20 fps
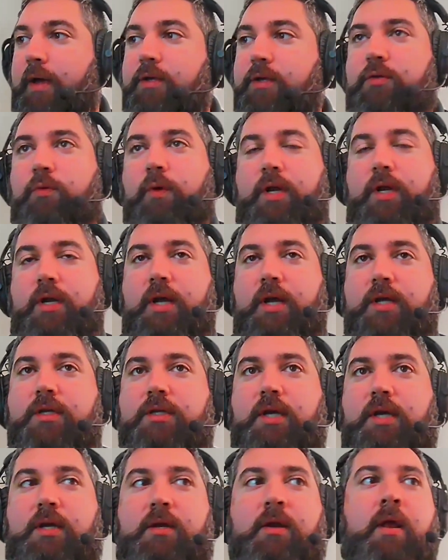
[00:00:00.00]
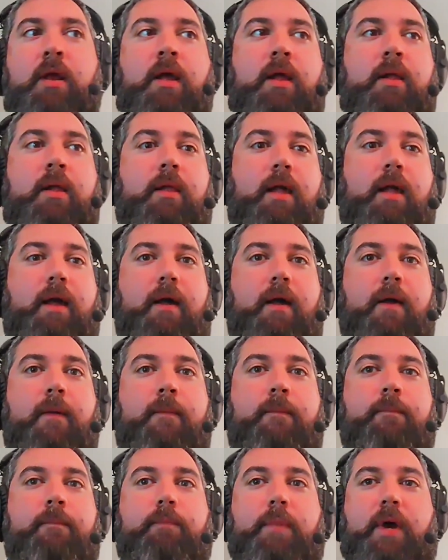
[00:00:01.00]
in 2019
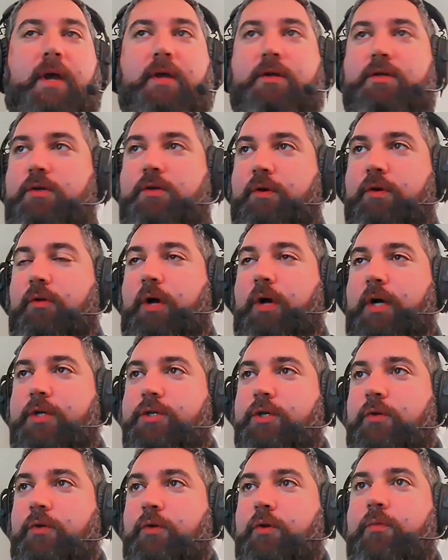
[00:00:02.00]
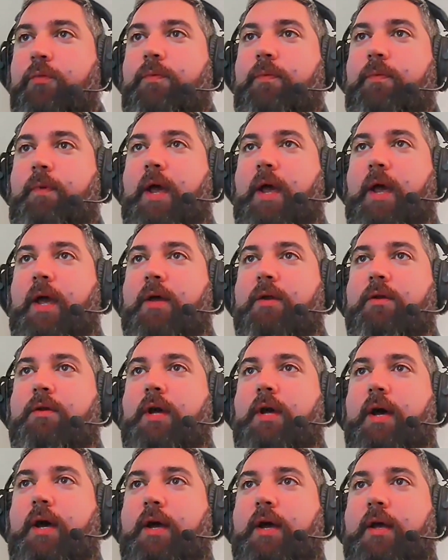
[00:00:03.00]
by Interior Logic Group, and
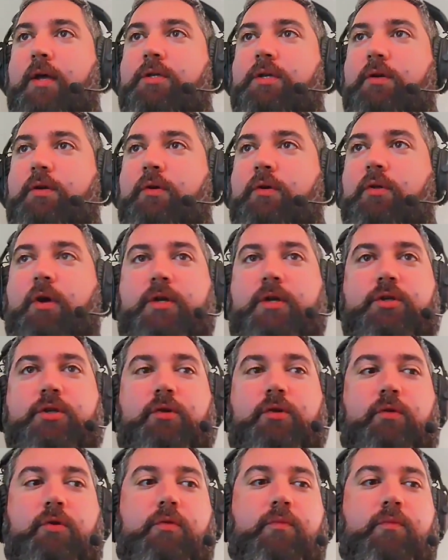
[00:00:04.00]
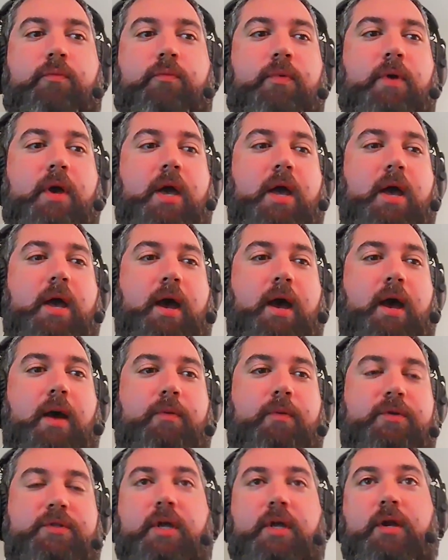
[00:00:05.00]
Interior Logic Group
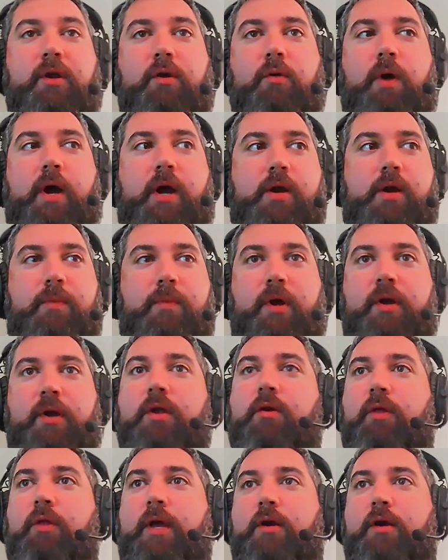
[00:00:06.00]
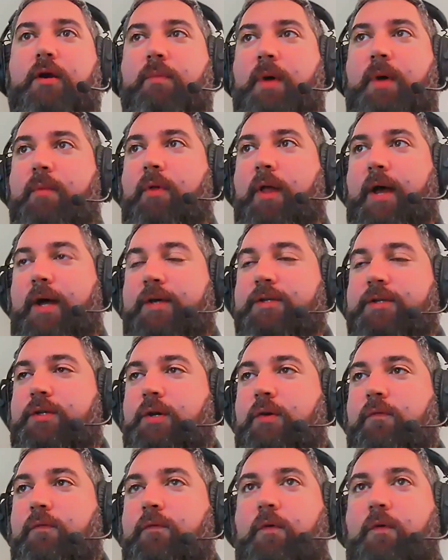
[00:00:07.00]
was then acquired about a year later by
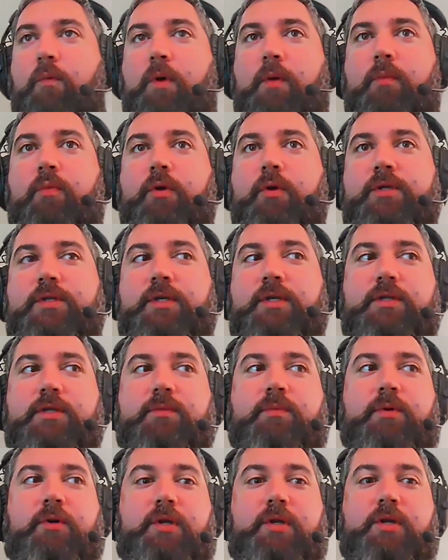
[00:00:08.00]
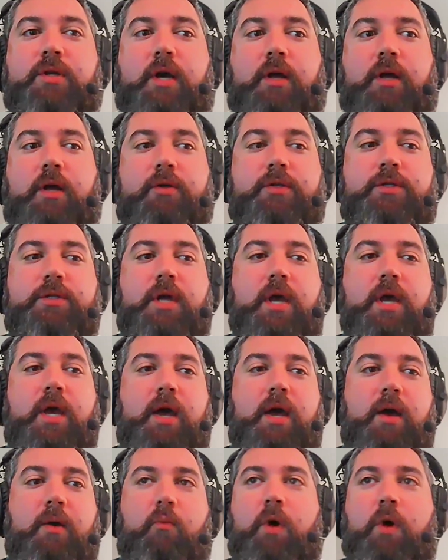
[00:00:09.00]
Blackstone for $1.6 billion
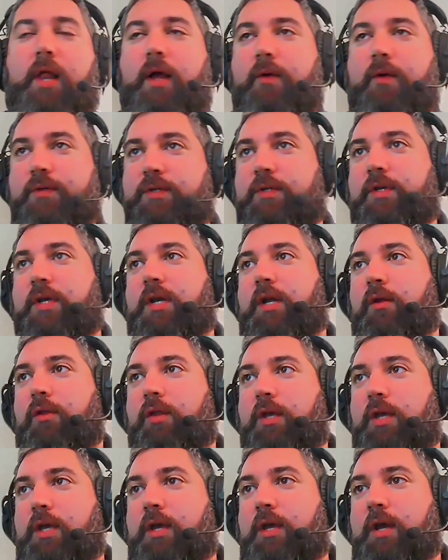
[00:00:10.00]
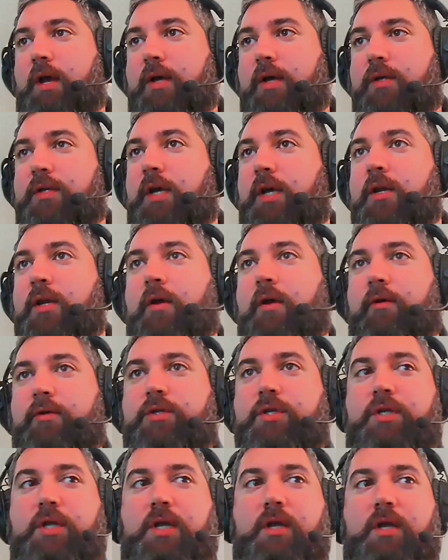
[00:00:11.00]
while I was leading the
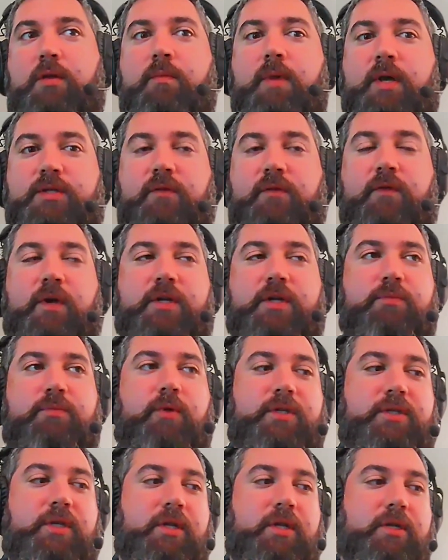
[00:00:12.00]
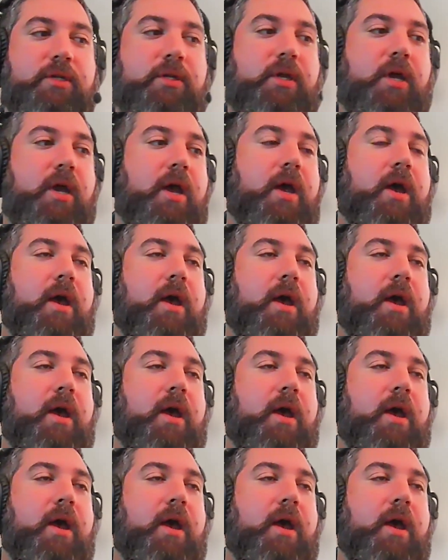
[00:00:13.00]
technology team as the vice president.